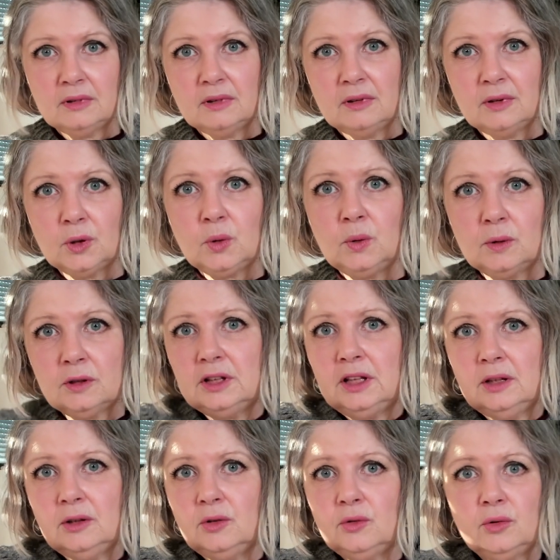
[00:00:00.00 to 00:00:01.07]

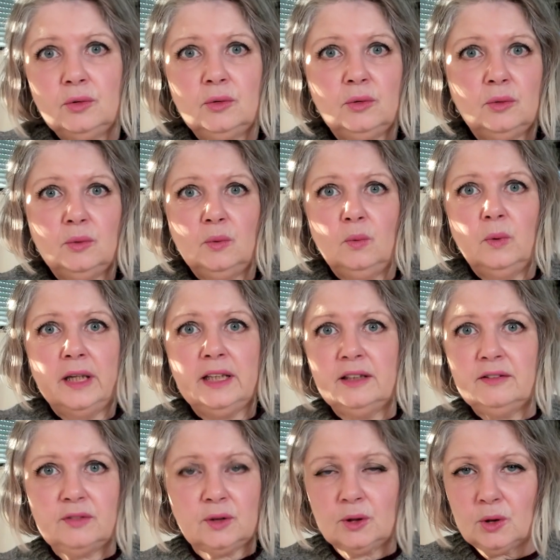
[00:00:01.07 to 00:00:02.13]
according to
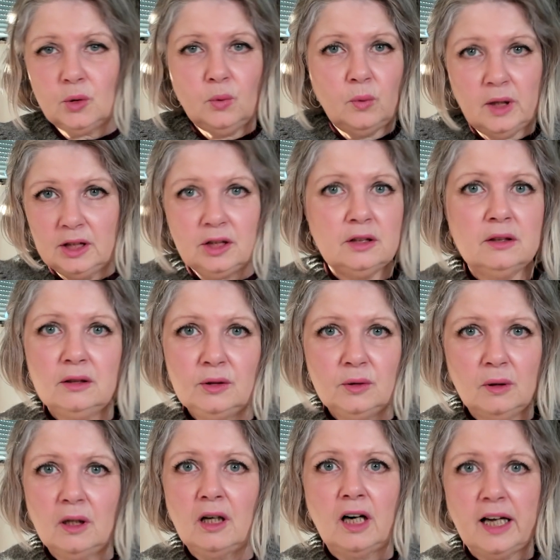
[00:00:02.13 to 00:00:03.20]
whatever question you
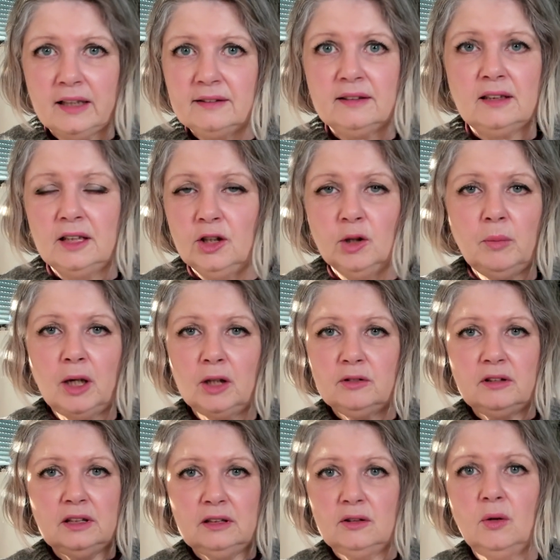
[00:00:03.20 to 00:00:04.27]
are asking about
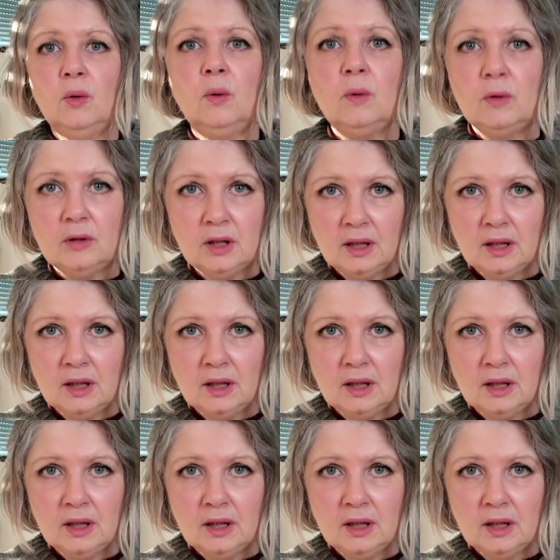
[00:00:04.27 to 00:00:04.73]
this whole